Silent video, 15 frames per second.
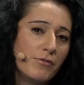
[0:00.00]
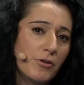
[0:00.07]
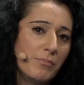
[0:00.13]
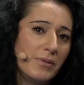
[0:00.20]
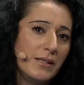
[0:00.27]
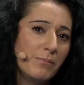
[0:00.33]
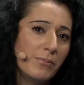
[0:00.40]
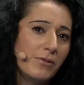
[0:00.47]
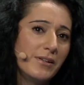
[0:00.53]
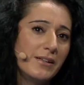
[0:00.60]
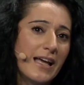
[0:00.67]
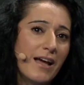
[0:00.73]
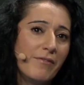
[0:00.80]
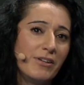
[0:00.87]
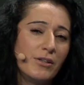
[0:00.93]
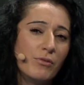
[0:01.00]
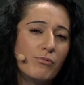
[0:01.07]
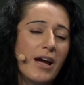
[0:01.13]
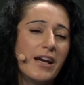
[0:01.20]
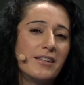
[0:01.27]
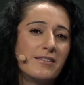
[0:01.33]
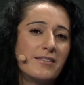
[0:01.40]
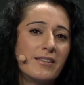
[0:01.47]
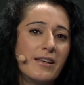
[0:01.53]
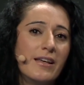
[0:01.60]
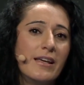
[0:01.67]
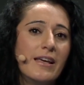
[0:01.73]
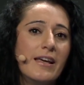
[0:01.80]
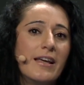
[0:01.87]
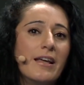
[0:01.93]
of your people and having the right
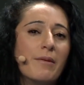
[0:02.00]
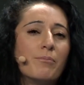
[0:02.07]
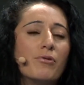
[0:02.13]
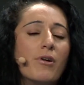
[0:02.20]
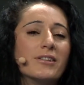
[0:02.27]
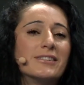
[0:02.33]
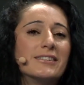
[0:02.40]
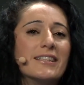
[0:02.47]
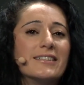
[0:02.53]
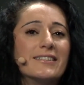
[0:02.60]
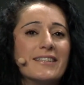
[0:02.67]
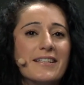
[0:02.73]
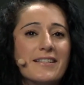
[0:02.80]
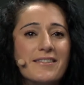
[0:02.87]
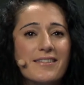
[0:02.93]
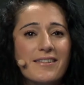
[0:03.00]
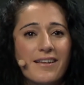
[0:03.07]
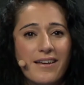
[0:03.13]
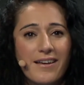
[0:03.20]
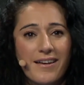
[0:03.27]
processes